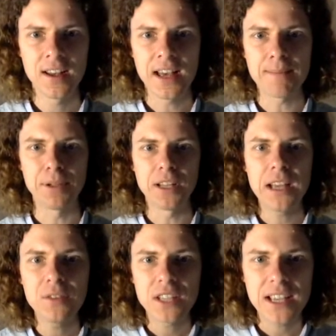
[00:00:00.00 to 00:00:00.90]
He
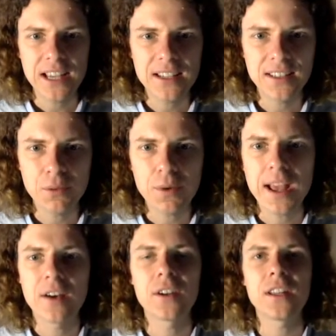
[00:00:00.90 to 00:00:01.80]
believes he is in
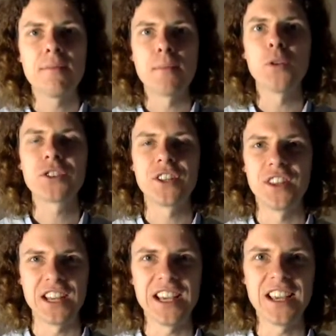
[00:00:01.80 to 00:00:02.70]
reality the monster
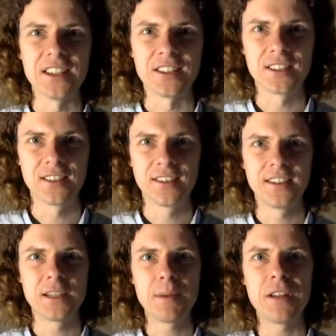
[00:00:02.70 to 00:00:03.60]
that he is.
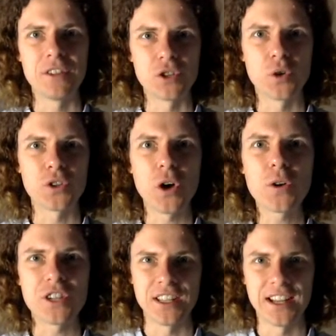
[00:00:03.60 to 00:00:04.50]
It's a bit of a
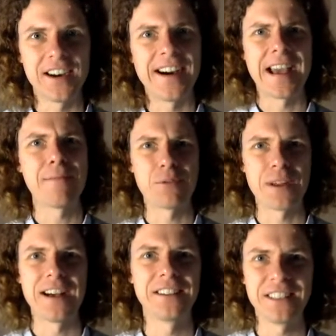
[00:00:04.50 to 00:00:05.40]
tautology there. I am in
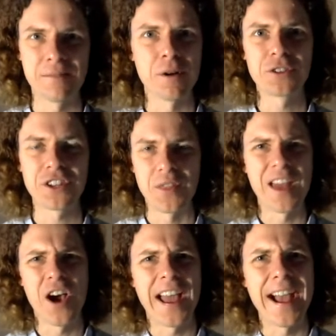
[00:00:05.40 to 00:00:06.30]
reality the monster
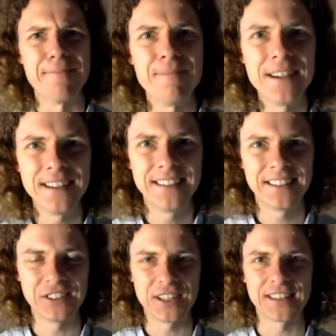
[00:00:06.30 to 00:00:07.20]
that I am.
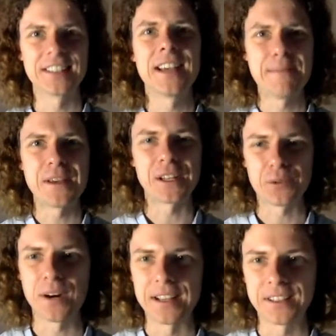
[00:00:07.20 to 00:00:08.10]
He's saying the same thing
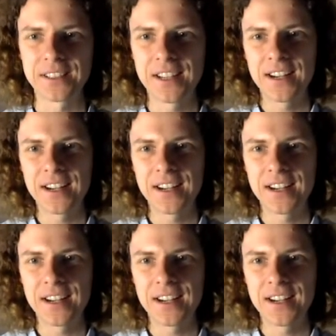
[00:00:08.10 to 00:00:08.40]
twice.